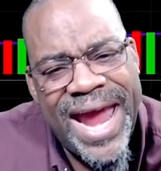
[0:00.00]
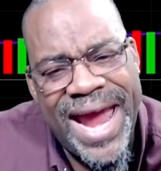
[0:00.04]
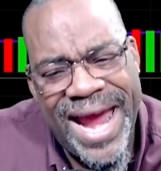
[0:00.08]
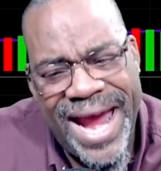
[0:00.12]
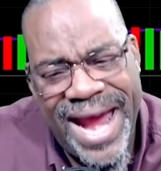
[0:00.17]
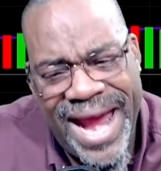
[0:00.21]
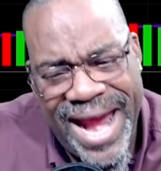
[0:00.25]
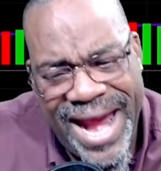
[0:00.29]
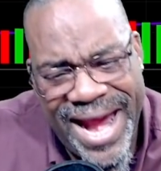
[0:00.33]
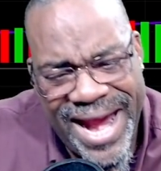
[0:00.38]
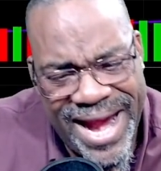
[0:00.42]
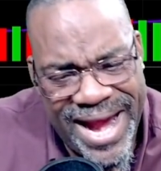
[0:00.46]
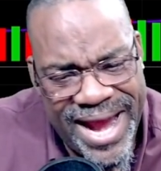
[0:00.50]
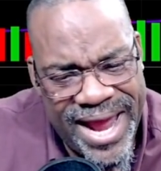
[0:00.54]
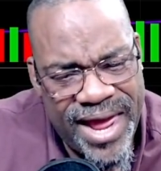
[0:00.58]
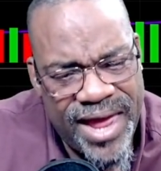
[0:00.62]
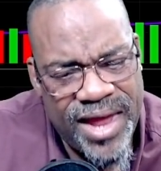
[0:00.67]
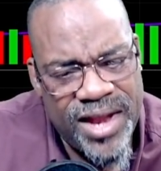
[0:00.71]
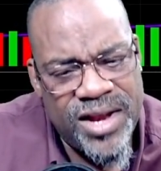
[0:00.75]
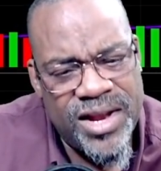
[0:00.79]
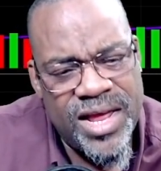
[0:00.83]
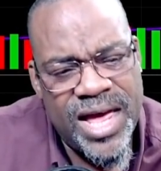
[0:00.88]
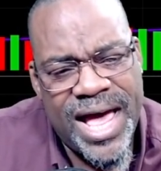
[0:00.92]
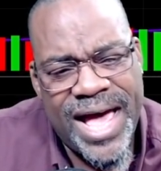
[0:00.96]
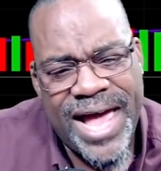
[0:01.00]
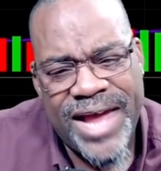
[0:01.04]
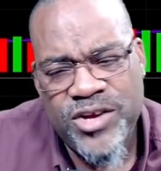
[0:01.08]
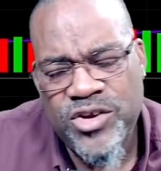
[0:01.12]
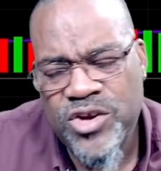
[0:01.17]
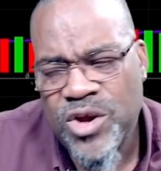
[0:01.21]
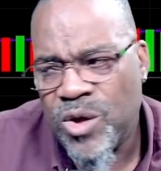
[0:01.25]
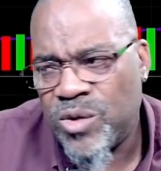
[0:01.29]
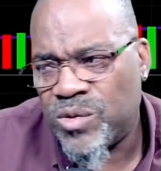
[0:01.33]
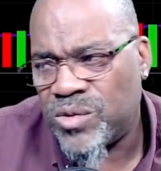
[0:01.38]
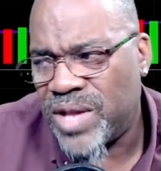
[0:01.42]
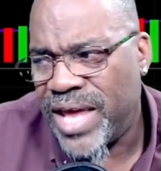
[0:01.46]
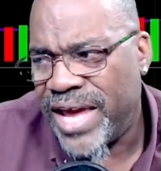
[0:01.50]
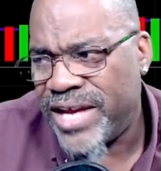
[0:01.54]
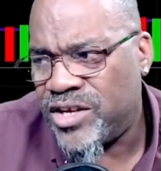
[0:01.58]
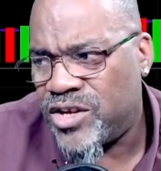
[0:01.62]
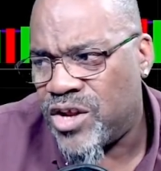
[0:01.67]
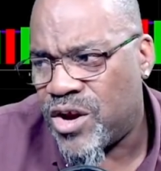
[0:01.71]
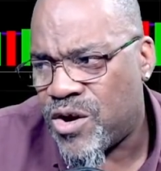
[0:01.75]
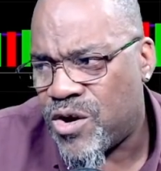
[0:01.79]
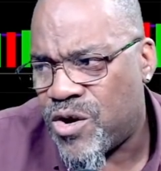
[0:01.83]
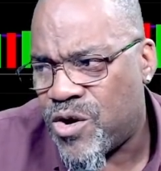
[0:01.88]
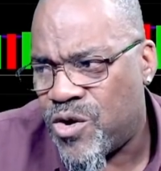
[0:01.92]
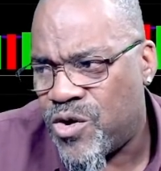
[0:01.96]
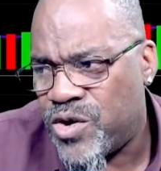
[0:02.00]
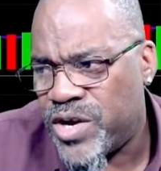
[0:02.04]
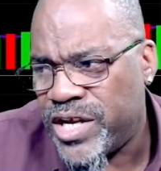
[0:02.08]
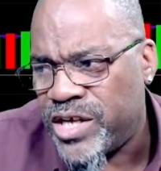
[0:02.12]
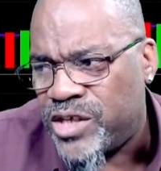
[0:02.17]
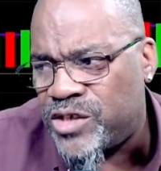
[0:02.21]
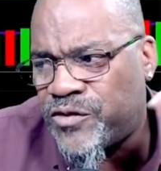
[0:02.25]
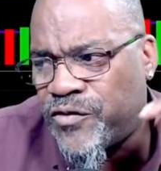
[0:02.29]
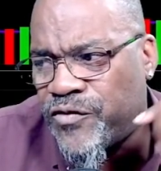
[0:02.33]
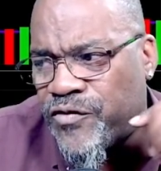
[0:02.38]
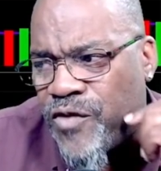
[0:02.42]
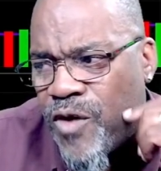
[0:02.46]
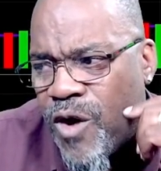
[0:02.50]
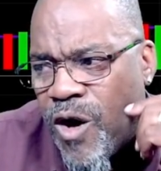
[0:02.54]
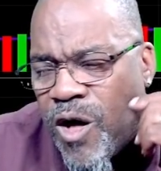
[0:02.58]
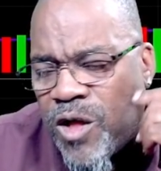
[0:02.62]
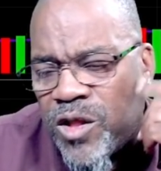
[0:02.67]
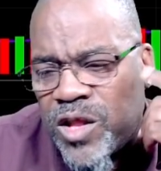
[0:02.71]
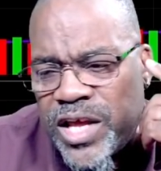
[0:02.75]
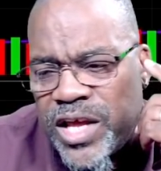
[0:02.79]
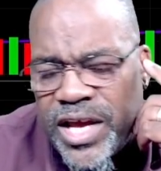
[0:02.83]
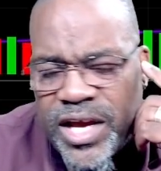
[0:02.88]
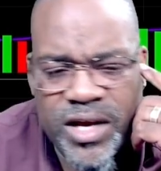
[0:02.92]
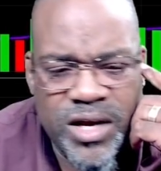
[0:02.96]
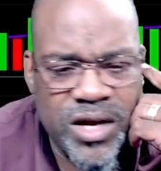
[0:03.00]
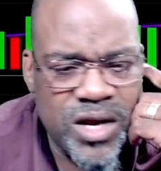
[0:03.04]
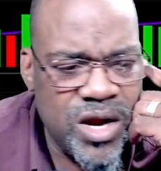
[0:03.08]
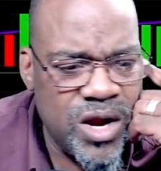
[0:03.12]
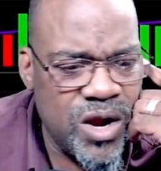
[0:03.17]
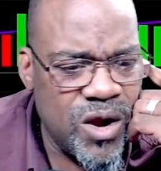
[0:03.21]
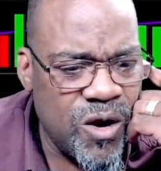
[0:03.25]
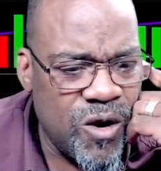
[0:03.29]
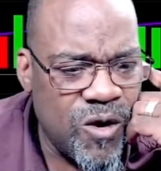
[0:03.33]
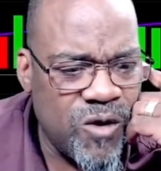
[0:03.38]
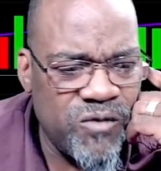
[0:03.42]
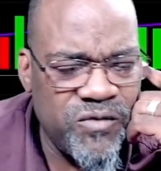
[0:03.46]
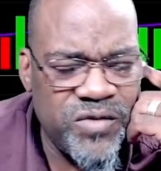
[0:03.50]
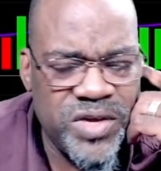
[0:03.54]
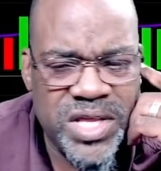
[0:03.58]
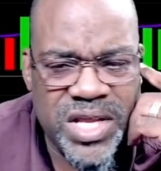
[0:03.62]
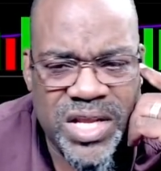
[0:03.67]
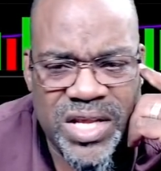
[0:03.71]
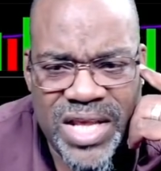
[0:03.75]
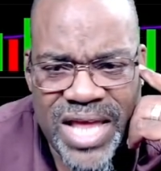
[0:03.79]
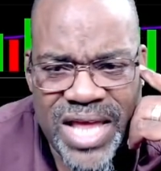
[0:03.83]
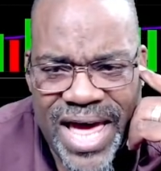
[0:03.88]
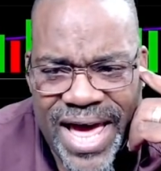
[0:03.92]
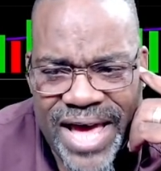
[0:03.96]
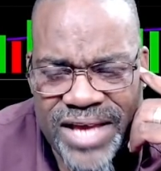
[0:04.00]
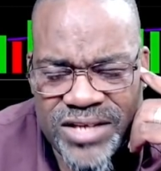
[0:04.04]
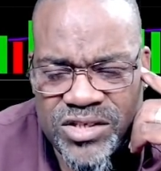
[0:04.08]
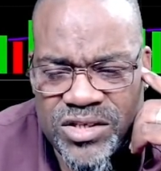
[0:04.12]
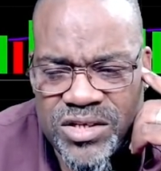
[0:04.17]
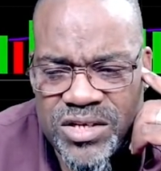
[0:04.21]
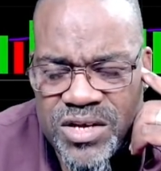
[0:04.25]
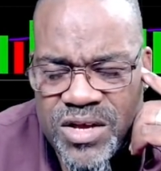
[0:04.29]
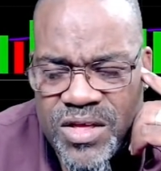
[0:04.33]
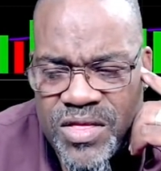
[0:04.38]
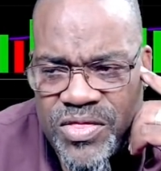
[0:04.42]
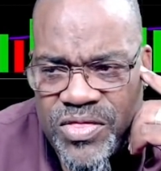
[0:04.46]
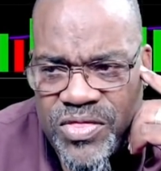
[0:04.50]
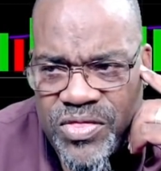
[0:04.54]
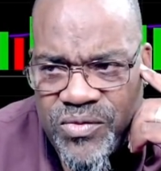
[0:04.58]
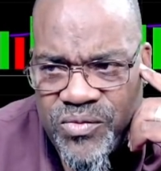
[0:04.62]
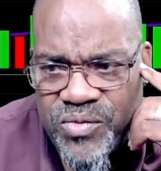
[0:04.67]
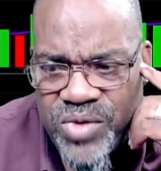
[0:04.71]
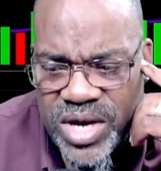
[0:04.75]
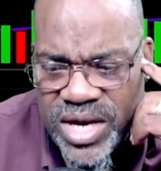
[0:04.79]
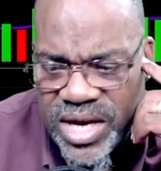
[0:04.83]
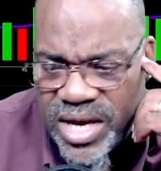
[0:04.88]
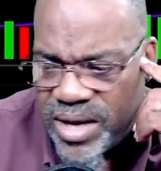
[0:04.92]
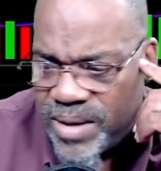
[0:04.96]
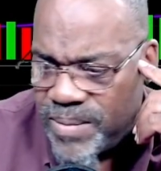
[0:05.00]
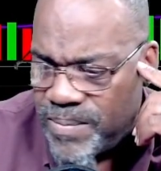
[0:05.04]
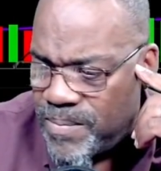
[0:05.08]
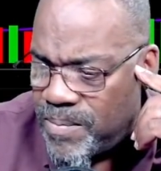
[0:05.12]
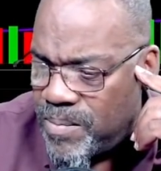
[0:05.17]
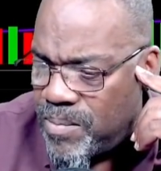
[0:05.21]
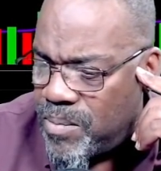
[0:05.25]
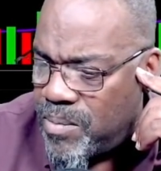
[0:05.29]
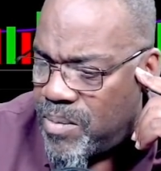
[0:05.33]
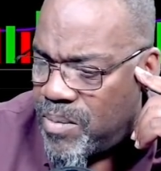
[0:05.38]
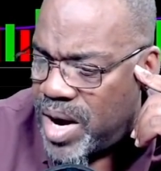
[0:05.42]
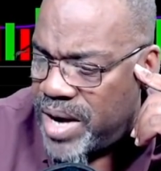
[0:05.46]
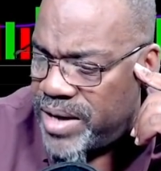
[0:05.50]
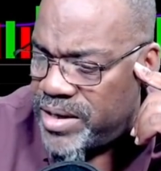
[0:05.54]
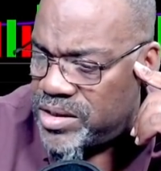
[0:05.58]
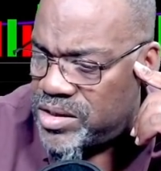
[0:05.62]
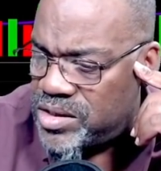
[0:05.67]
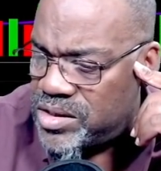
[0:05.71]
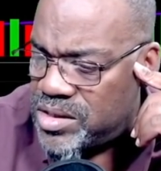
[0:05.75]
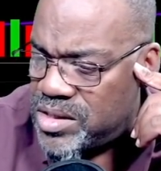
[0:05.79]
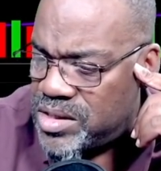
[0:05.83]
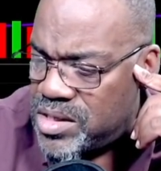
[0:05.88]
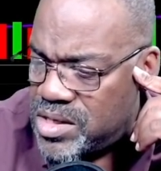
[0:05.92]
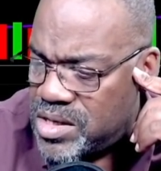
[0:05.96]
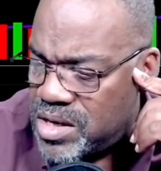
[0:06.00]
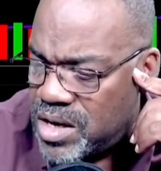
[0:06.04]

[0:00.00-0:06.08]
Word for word: And I don't like the earnings falling over the last three months.